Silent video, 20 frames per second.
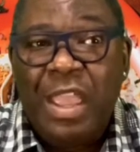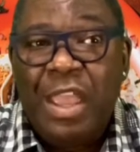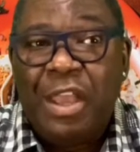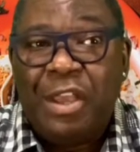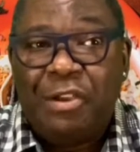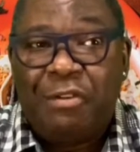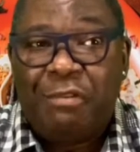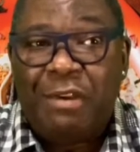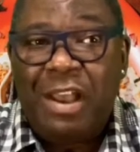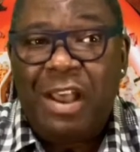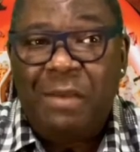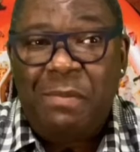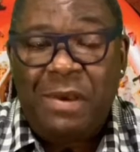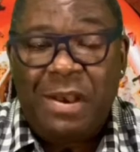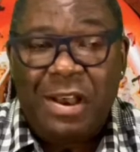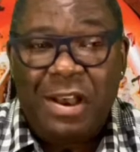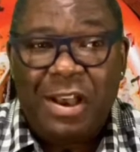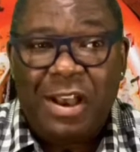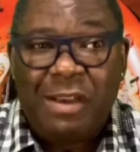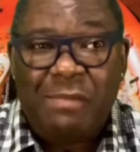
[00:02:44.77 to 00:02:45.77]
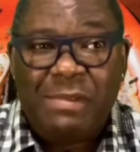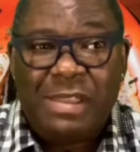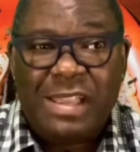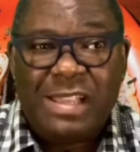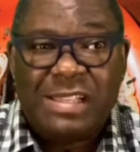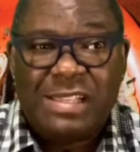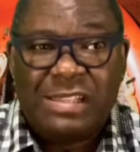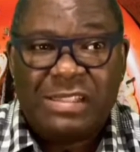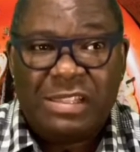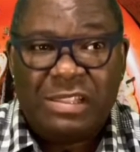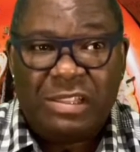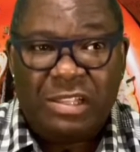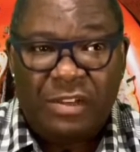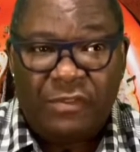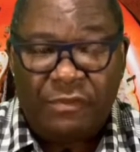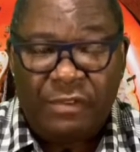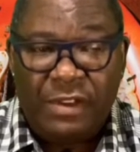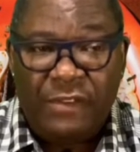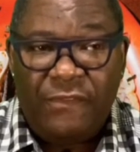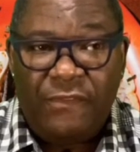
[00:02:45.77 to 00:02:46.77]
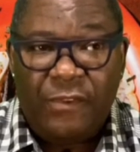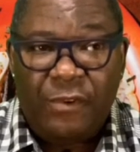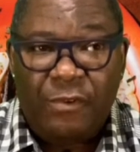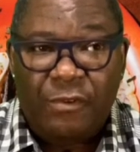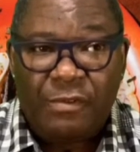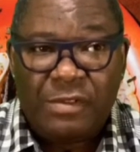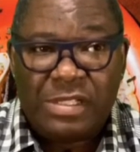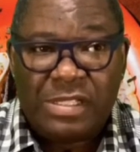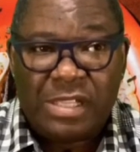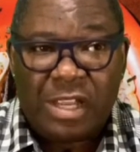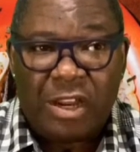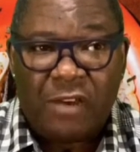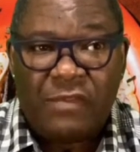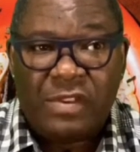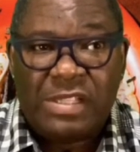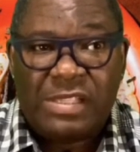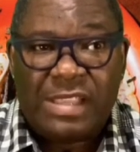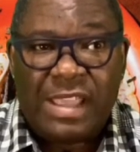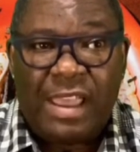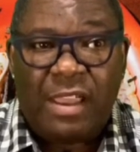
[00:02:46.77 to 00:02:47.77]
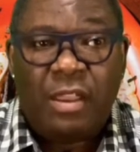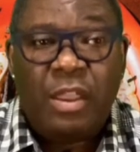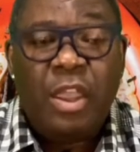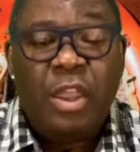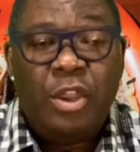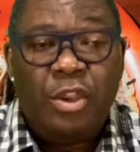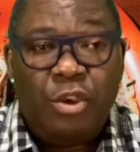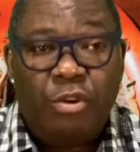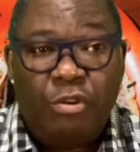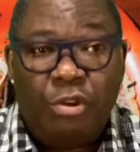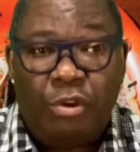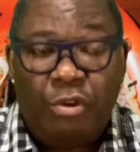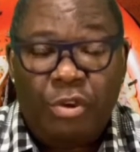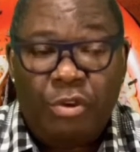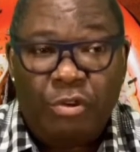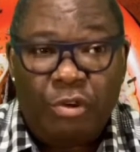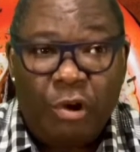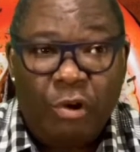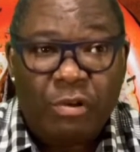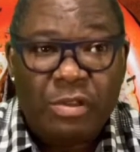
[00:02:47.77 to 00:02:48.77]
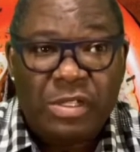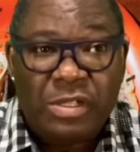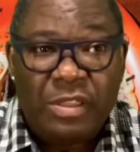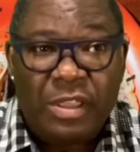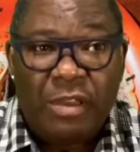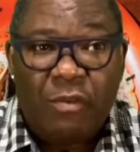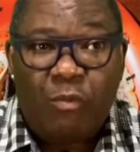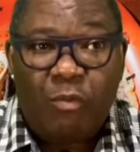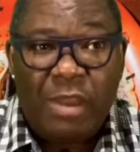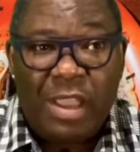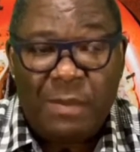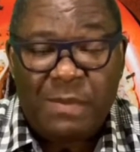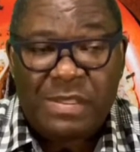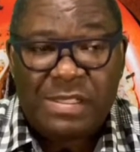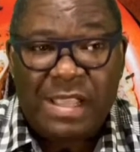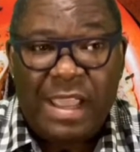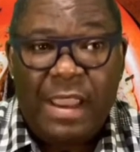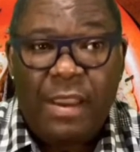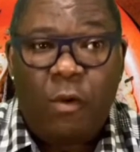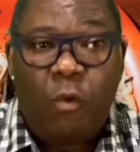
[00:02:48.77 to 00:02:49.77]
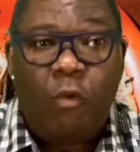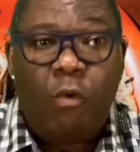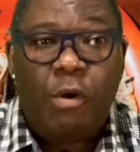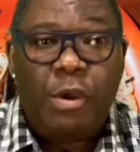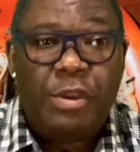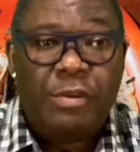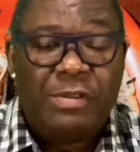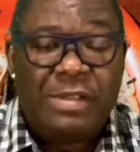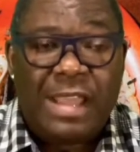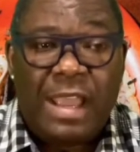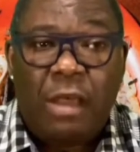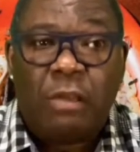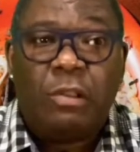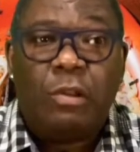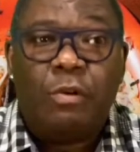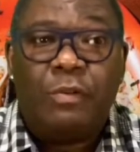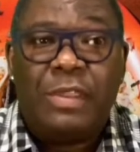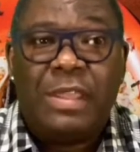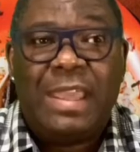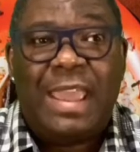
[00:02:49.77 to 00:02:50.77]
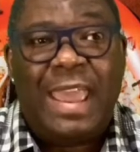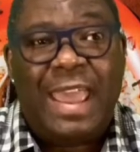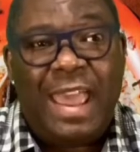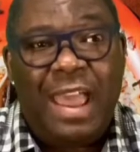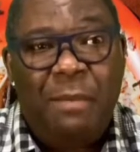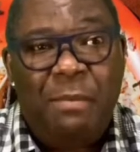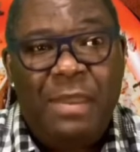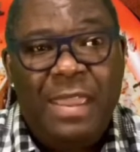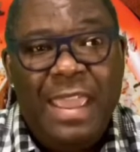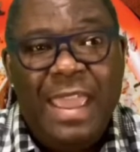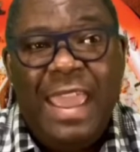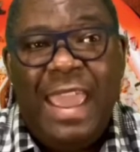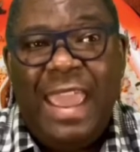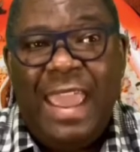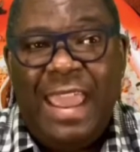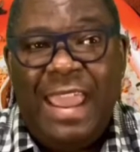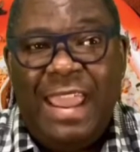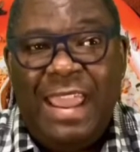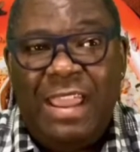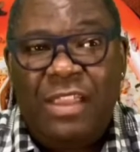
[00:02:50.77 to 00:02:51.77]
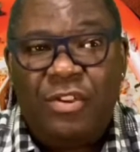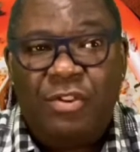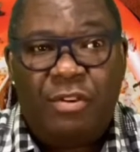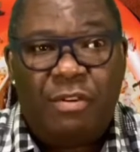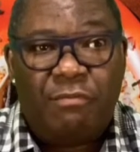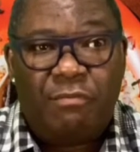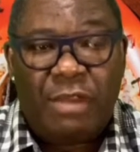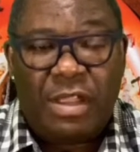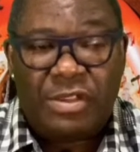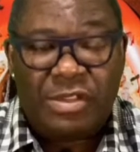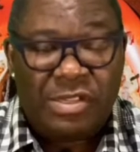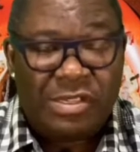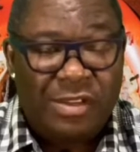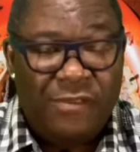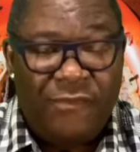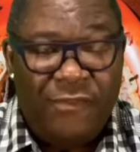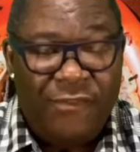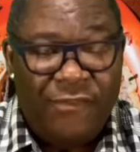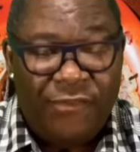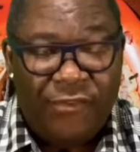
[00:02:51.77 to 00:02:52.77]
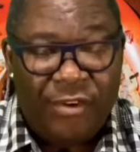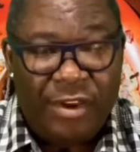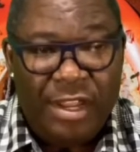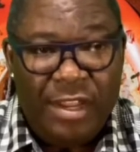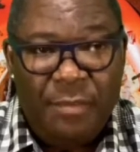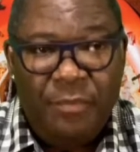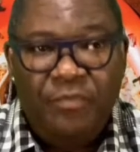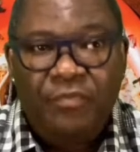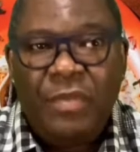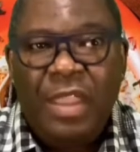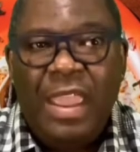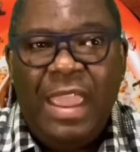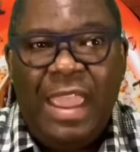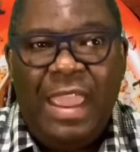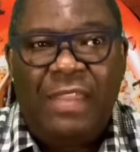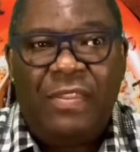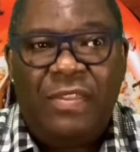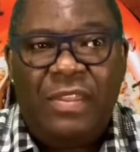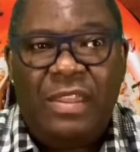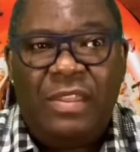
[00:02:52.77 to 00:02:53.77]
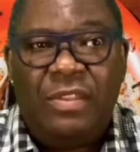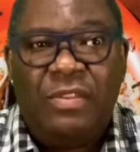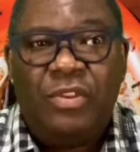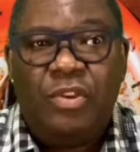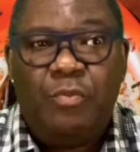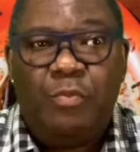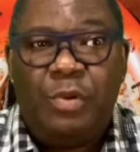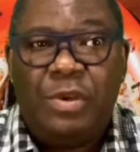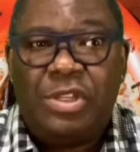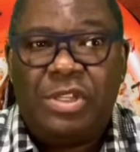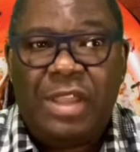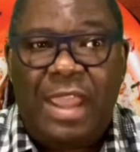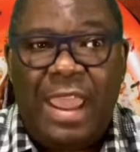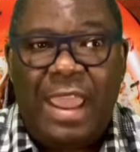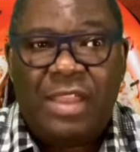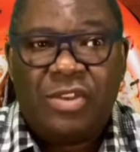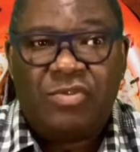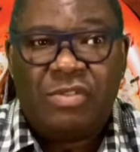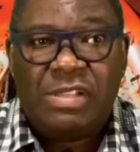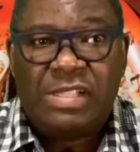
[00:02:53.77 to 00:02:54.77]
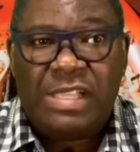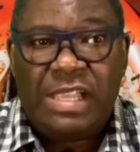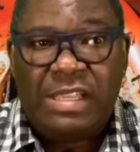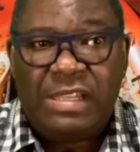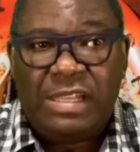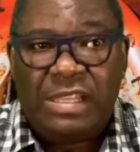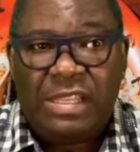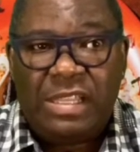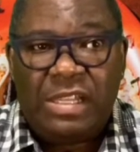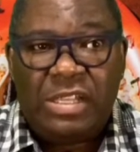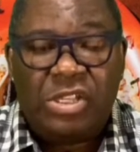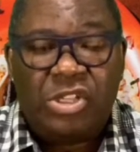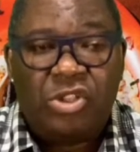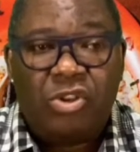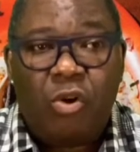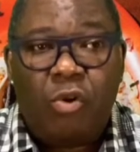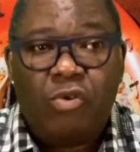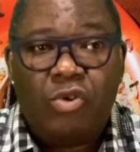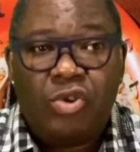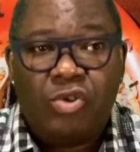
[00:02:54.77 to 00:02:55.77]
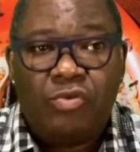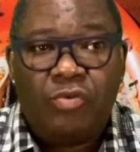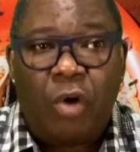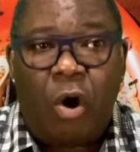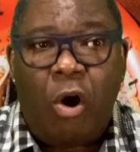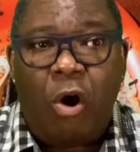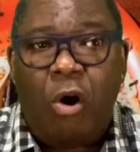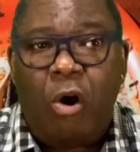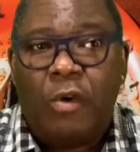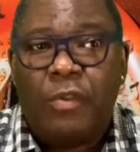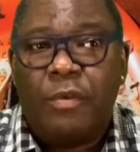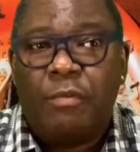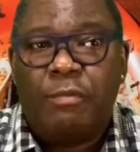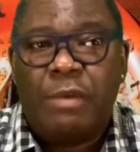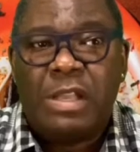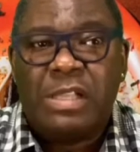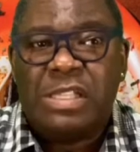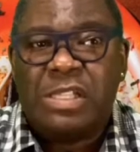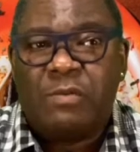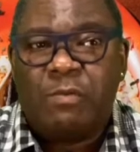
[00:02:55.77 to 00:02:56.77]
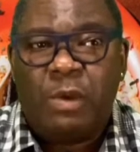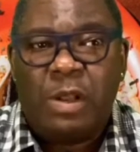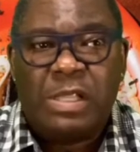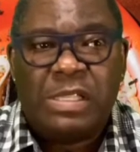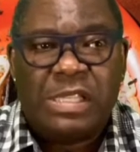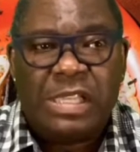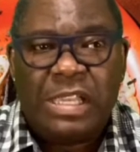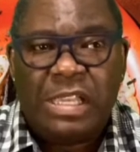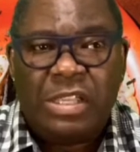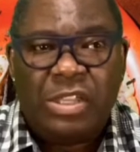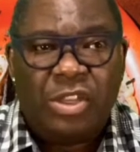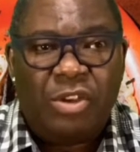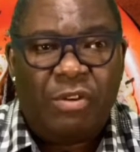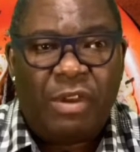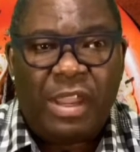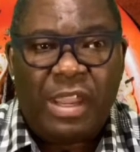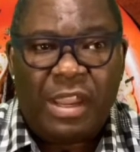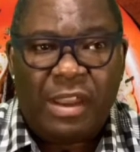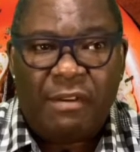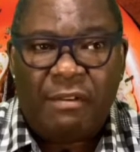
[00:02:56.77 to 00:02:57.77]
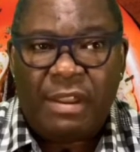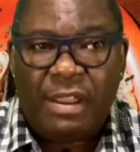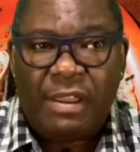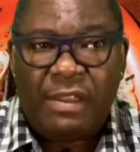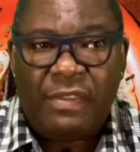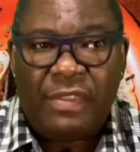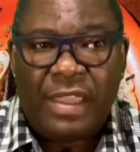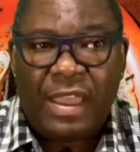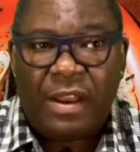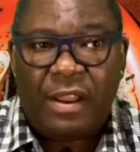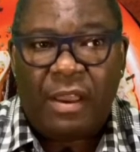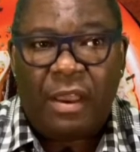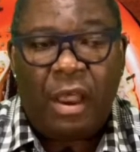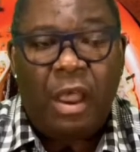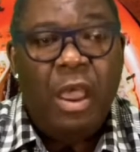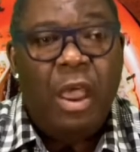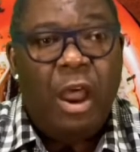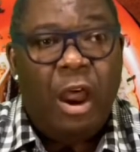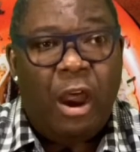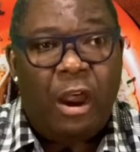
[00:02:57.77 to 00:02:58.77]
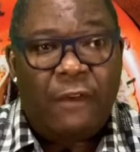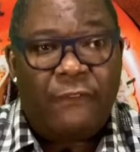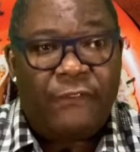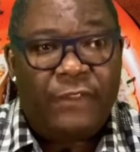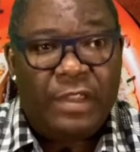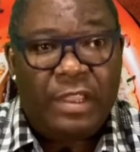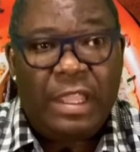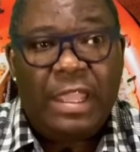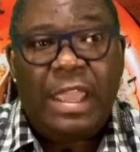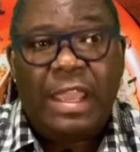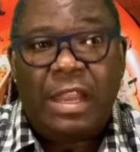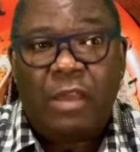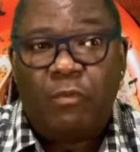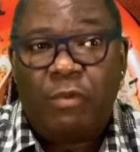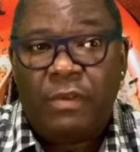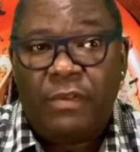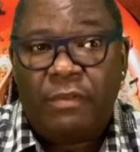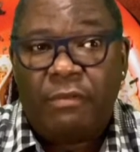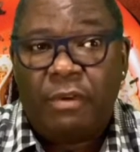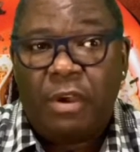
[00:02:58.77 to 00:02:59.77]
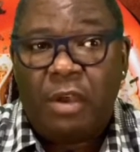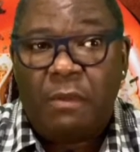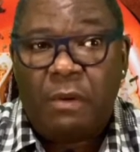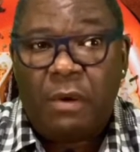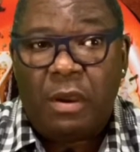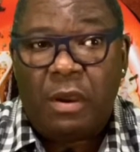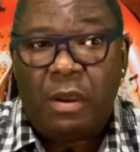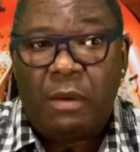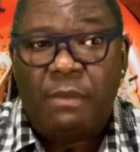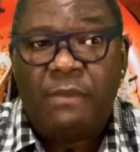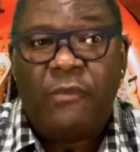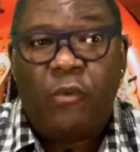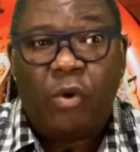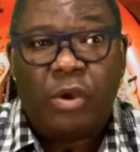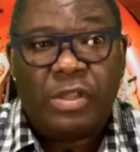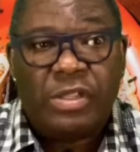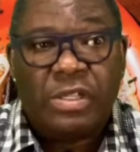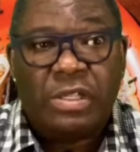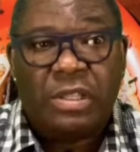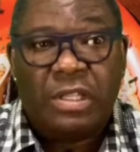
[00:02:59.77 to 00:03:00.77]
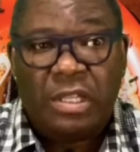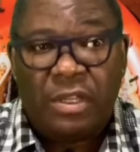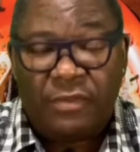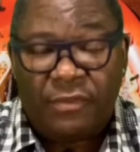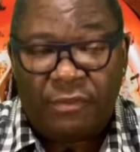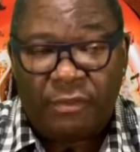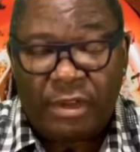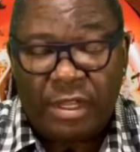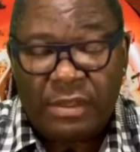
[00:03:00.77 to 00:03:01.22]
Grubhub is a delivery food service that you know you go to their website or you download the app and you can register for free. And then you put your address in, and then it shows you all the restaurants in your area that are affiliated with Grubhub for delivery.